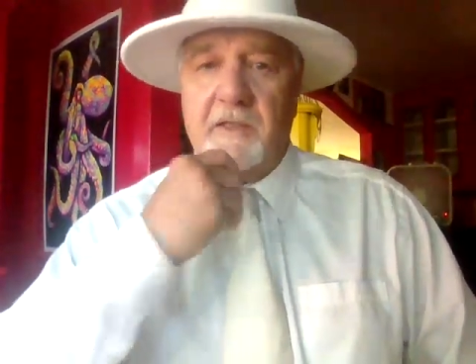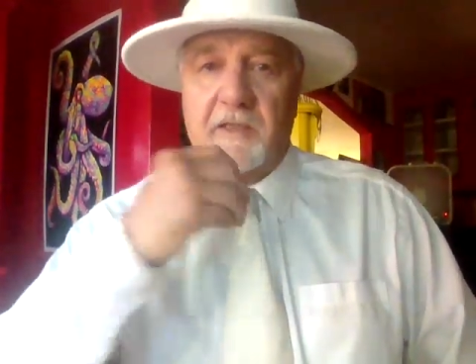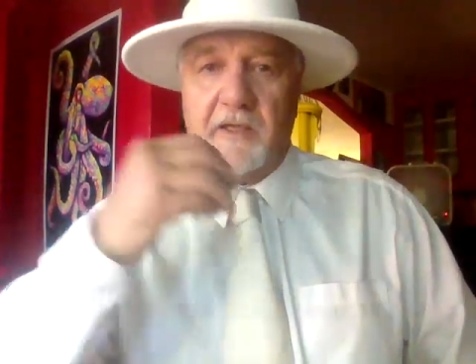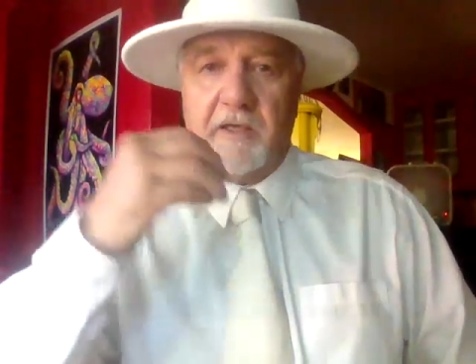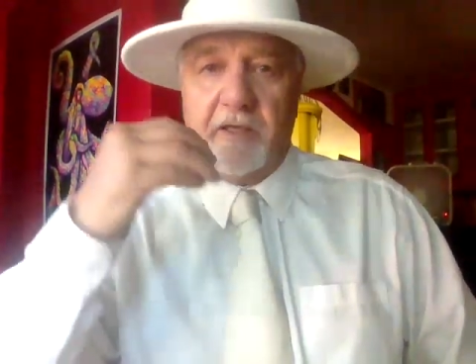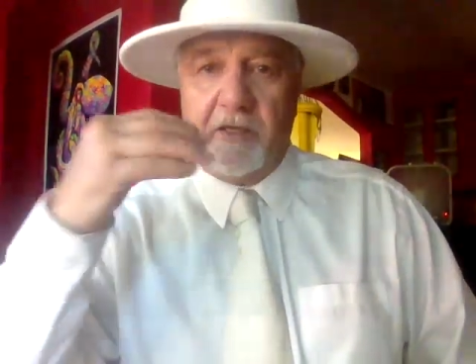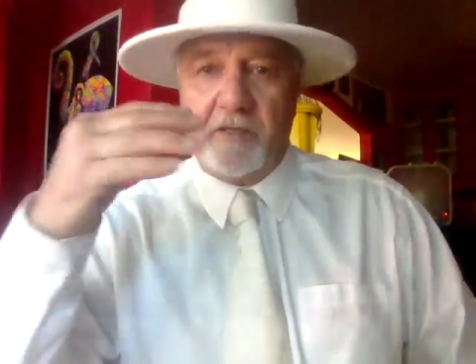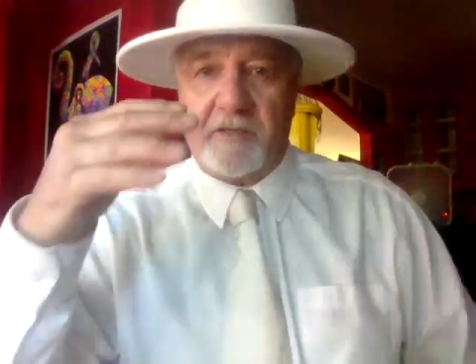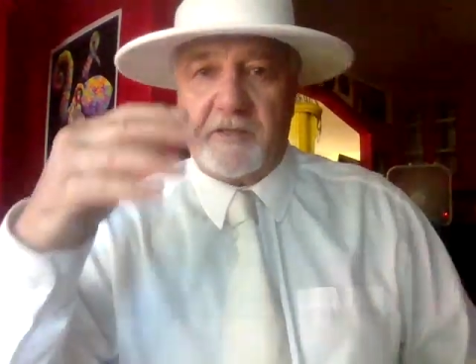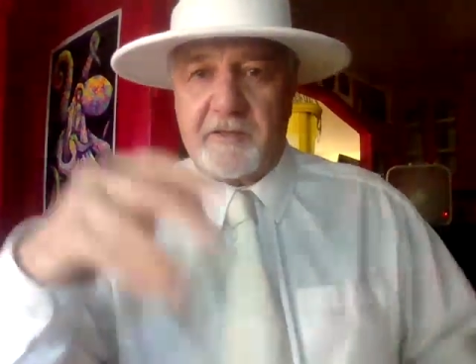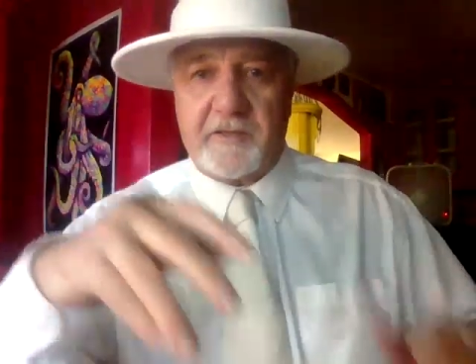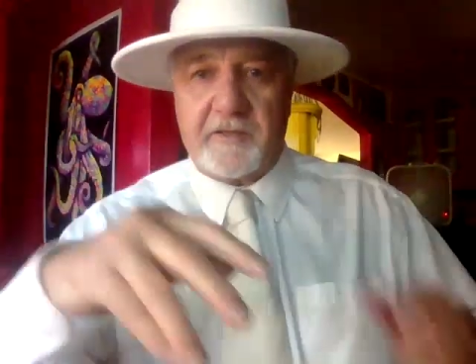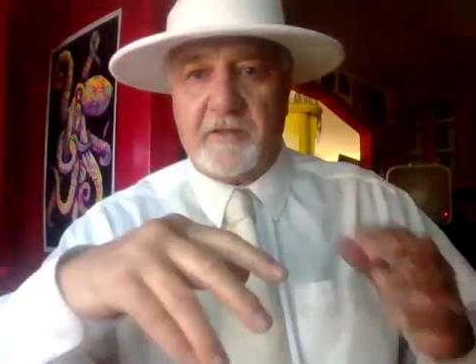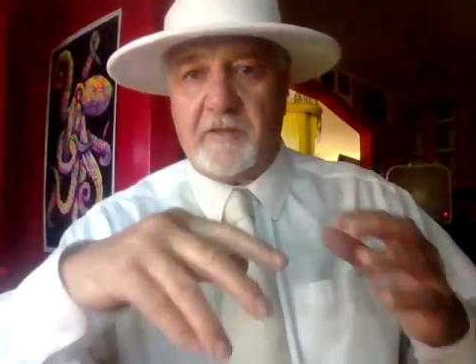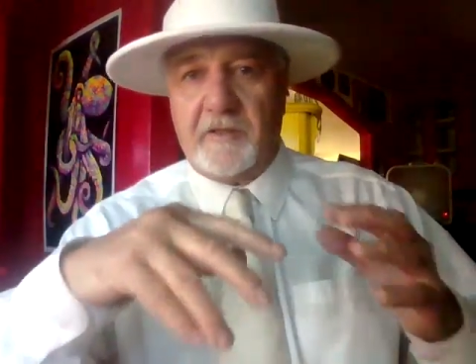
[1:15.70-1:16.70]

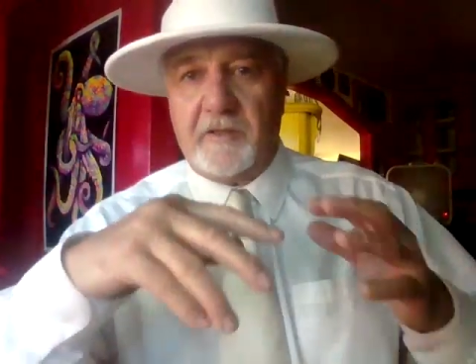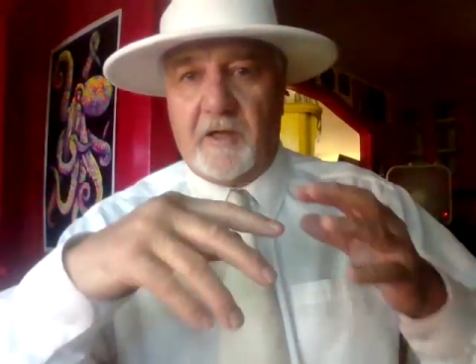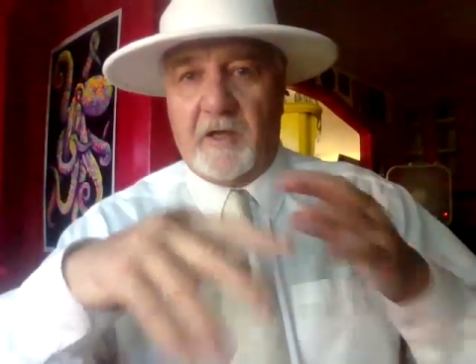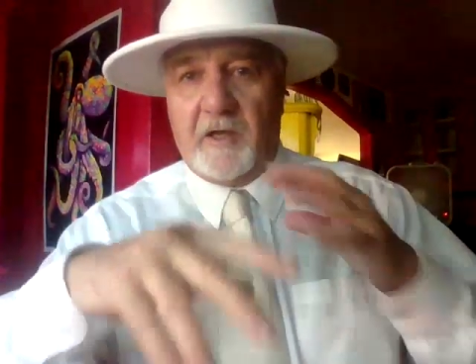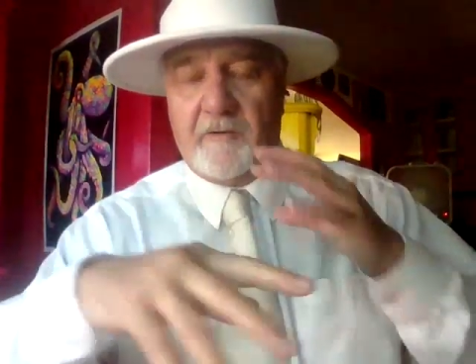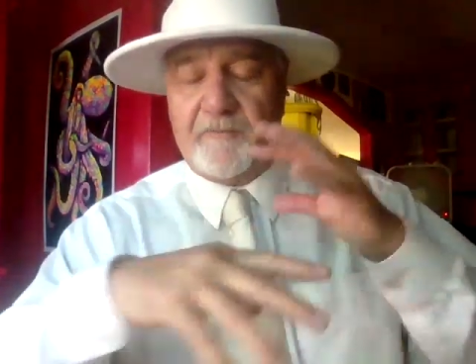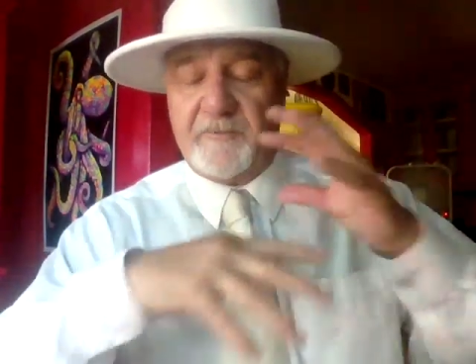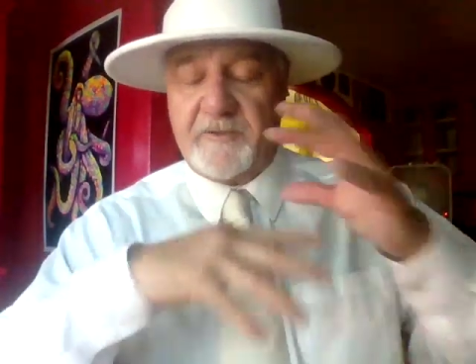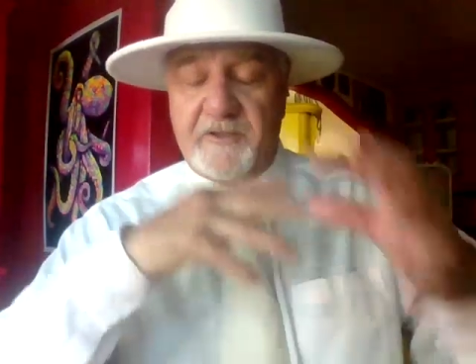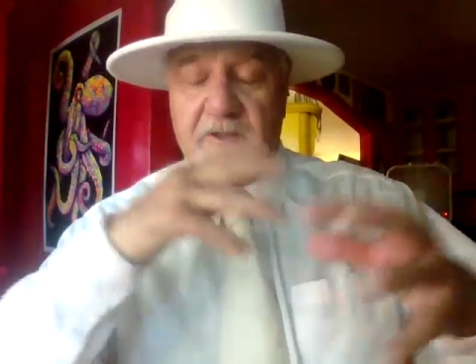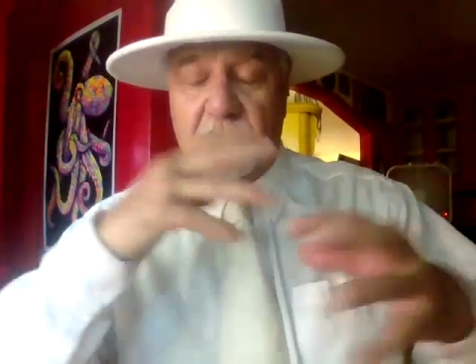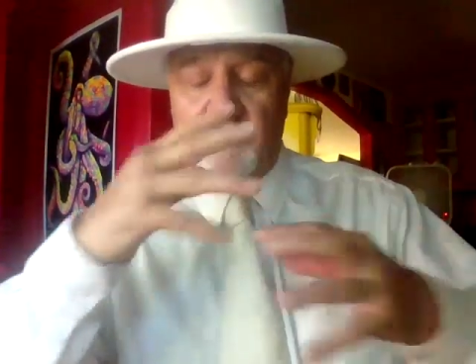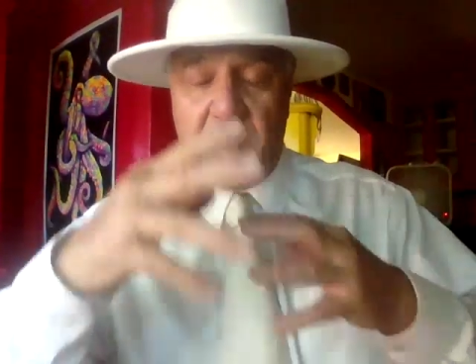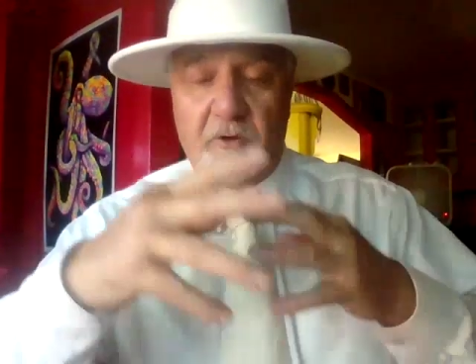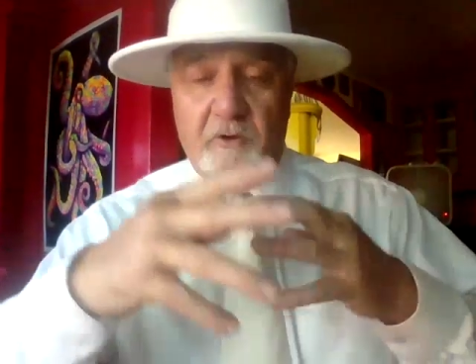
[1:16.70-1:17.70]
it's
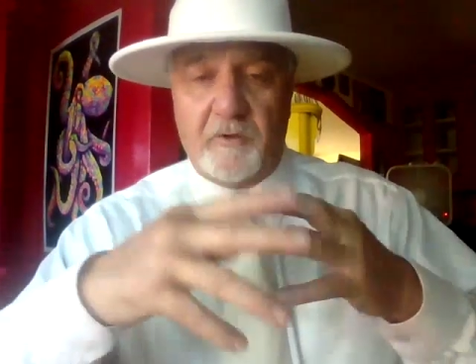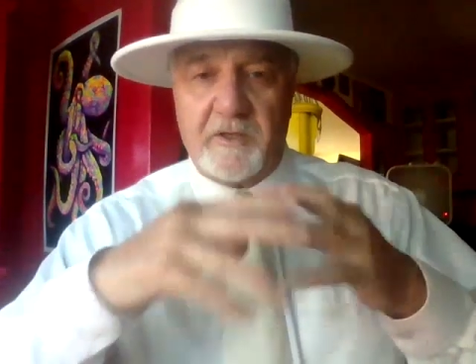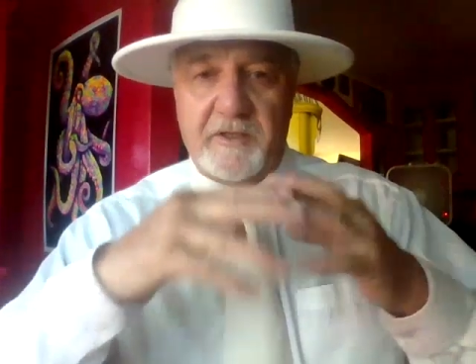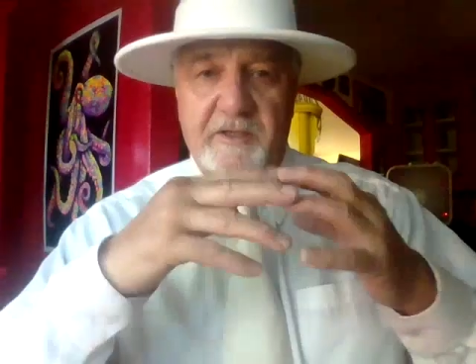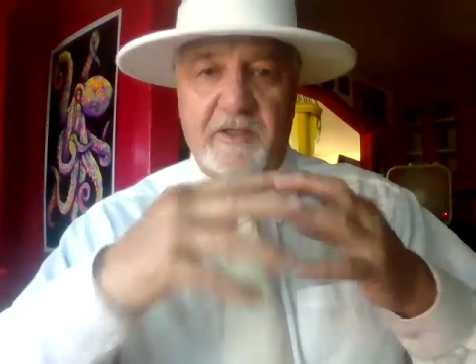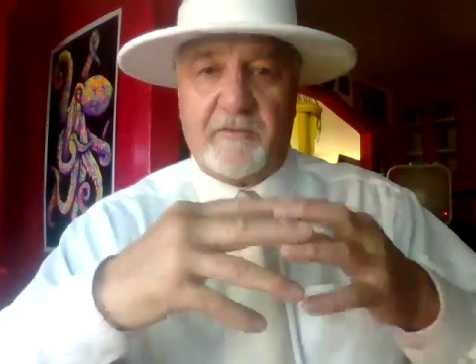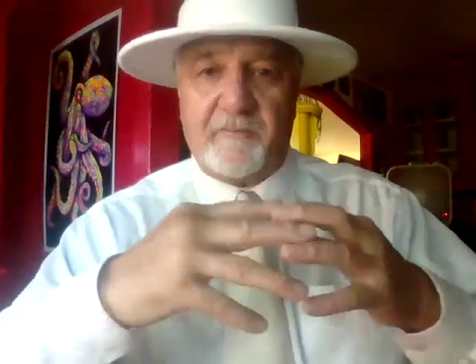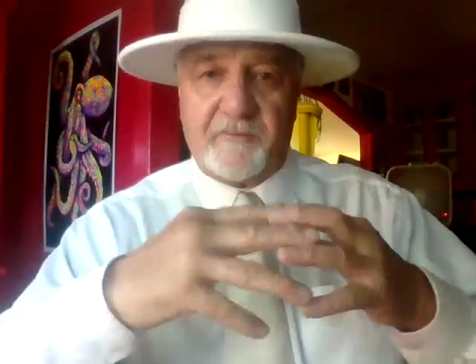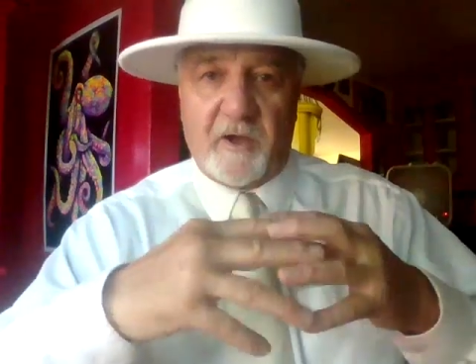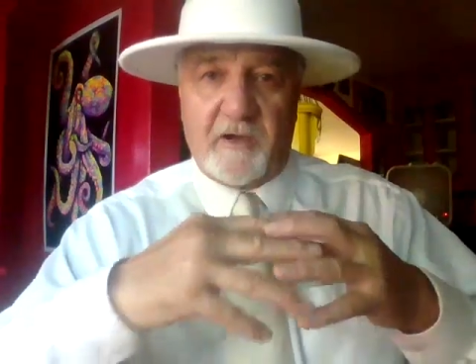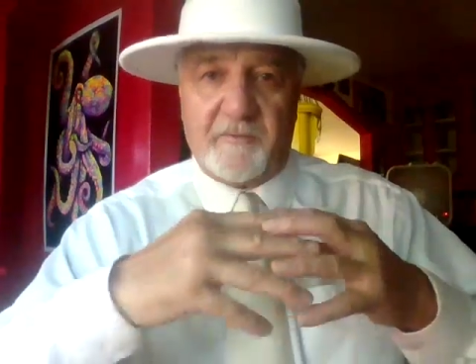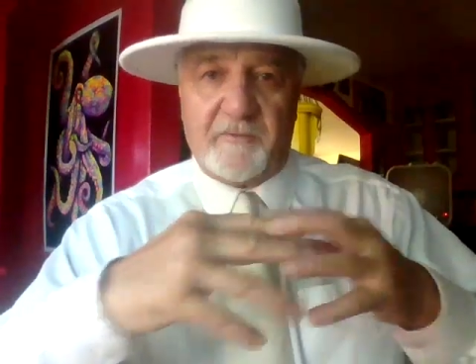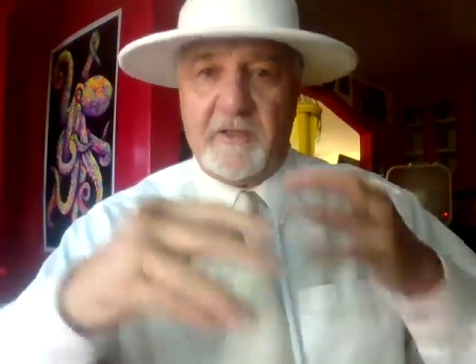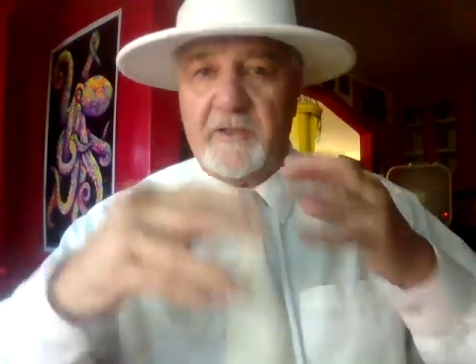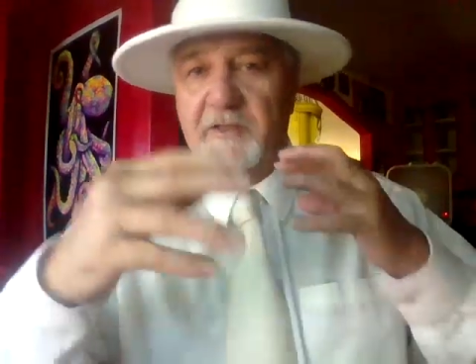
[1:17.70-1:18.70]
also known as
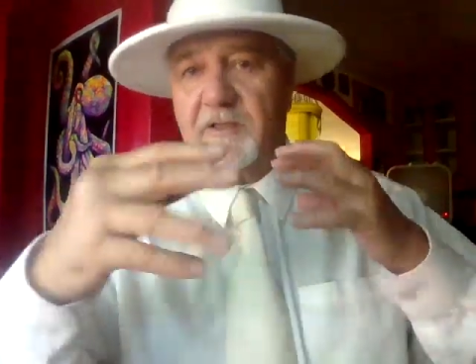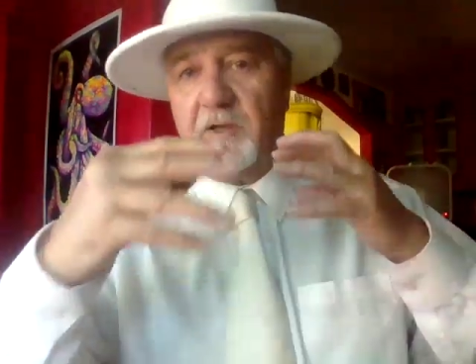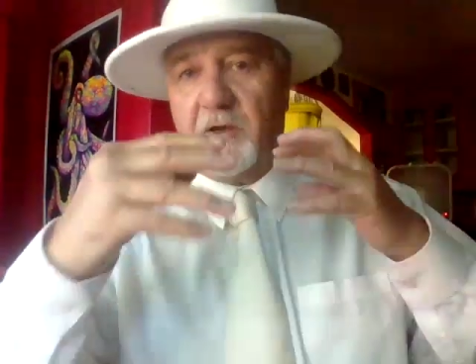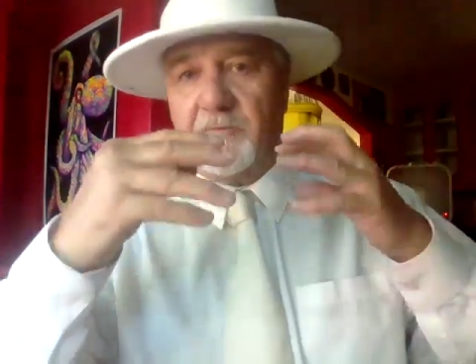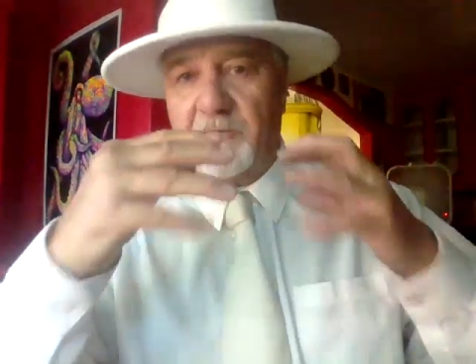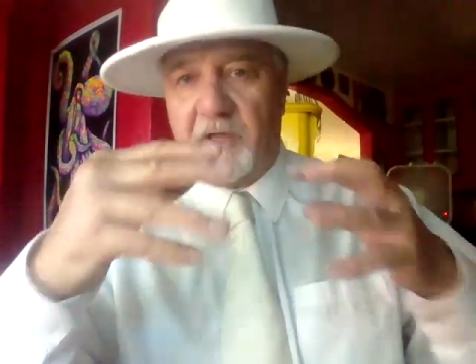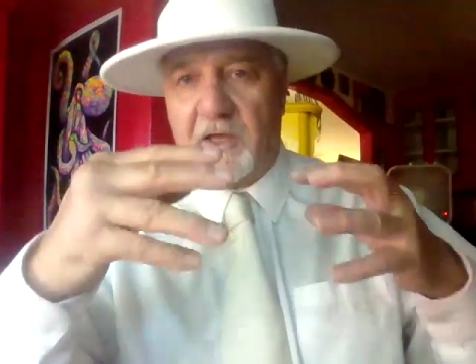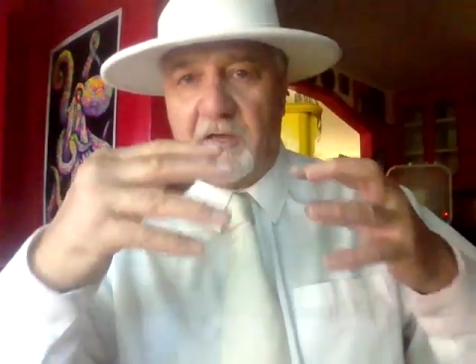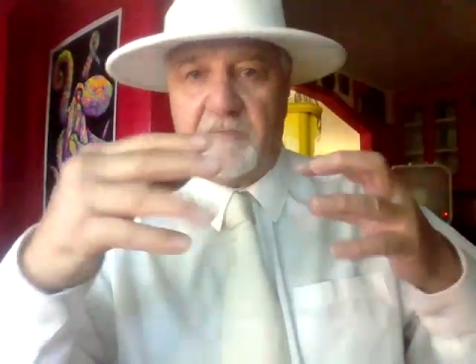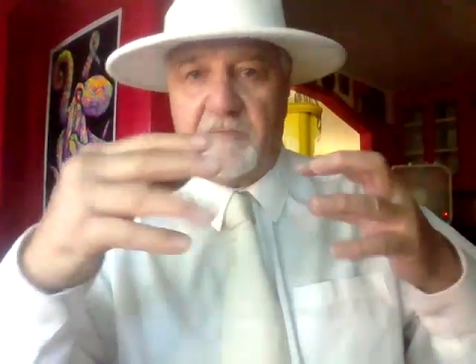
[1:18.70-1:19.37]
self-confidence, self-love,